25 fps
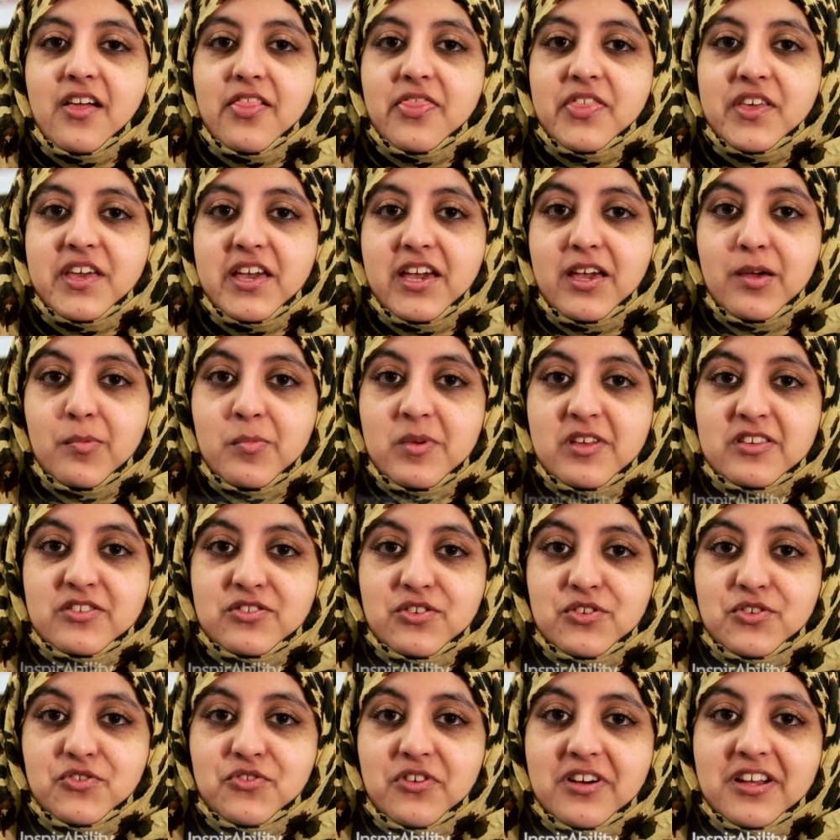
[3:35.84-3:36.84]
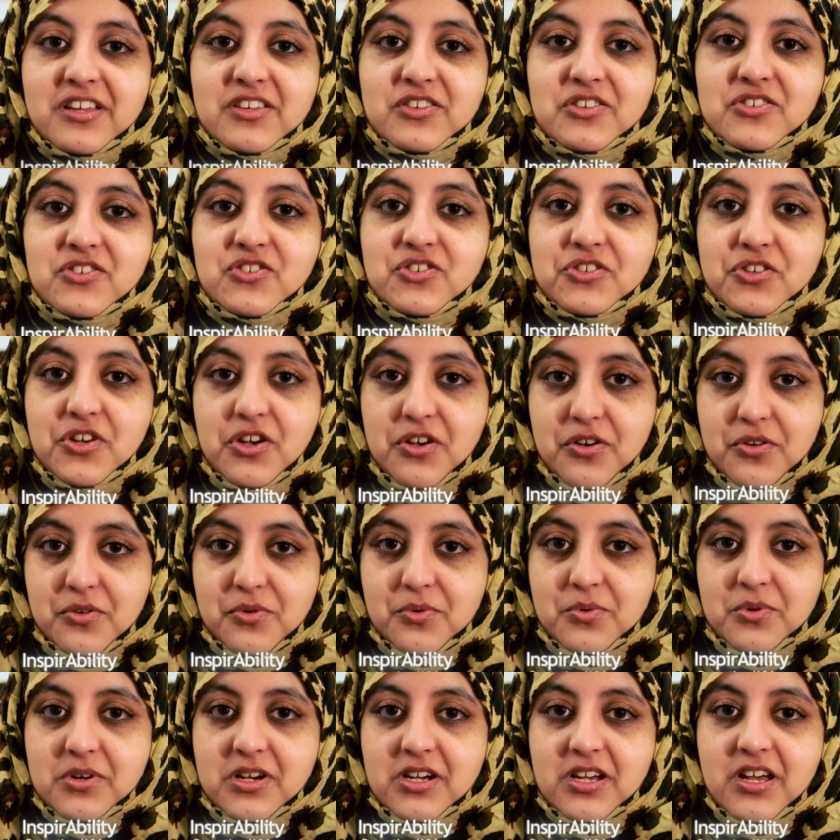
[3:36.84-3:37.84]
The aim is to try and
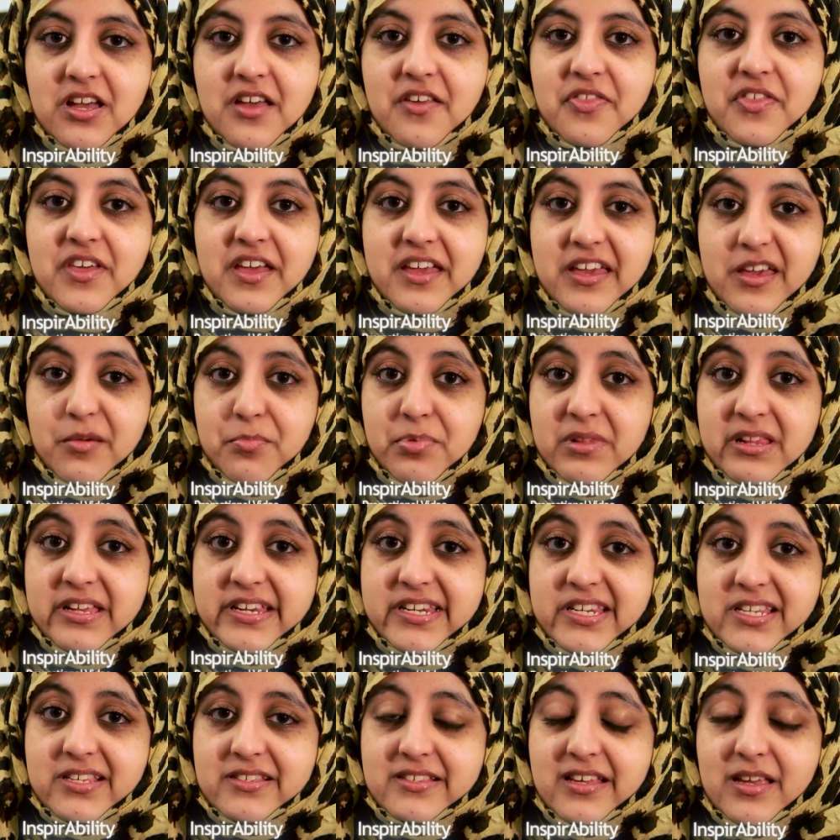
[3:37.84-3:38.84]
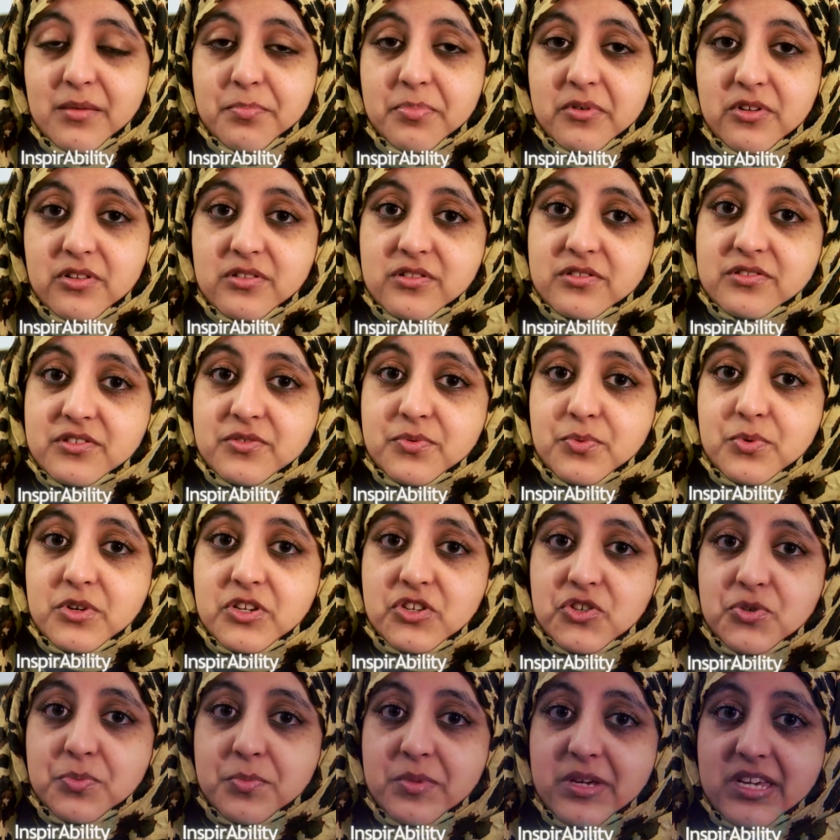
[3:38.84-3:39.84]
show the able and disabled,
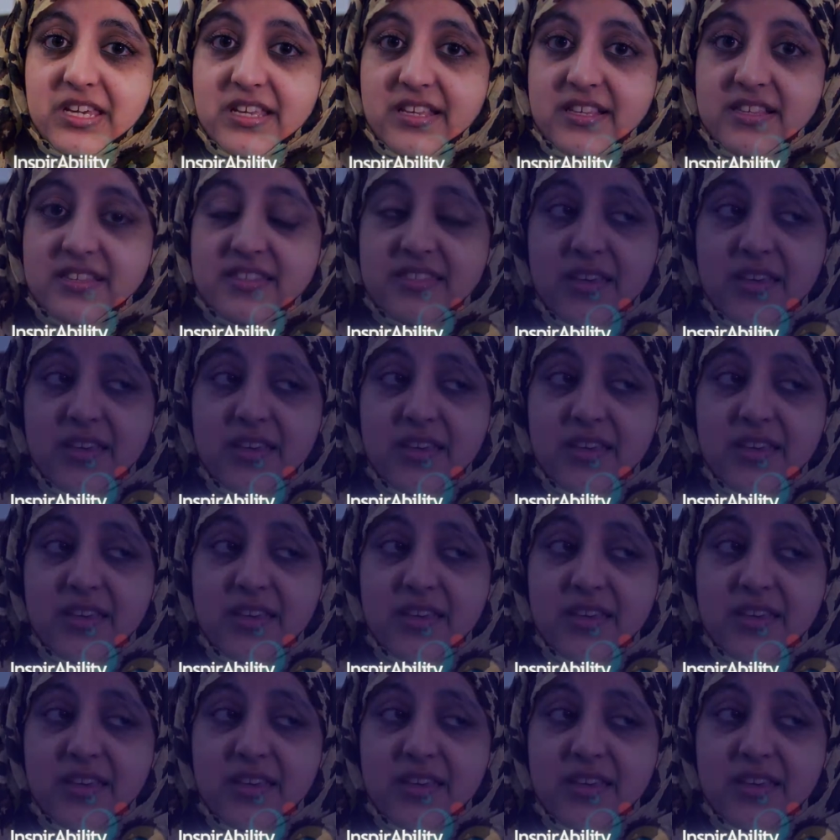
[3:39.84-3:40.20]
which means